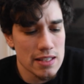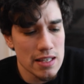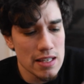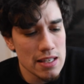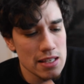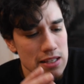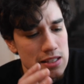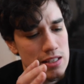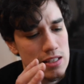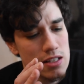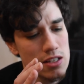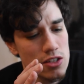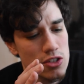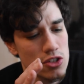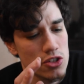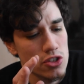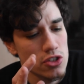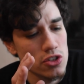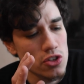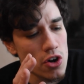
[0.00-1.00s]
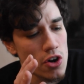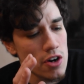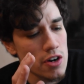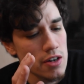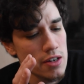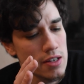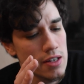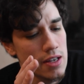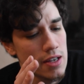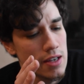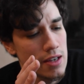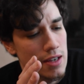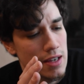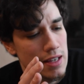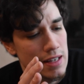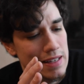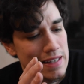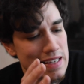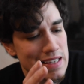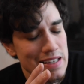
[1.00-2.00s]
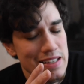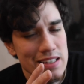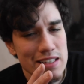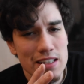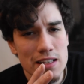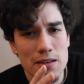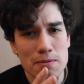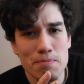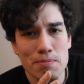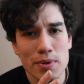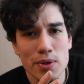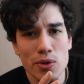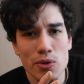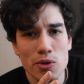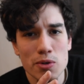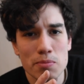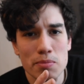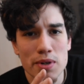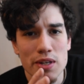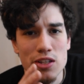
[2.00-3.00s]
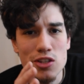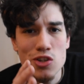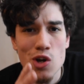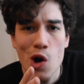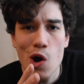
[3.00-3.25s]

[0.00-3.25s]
easy to start and easy to build, but it's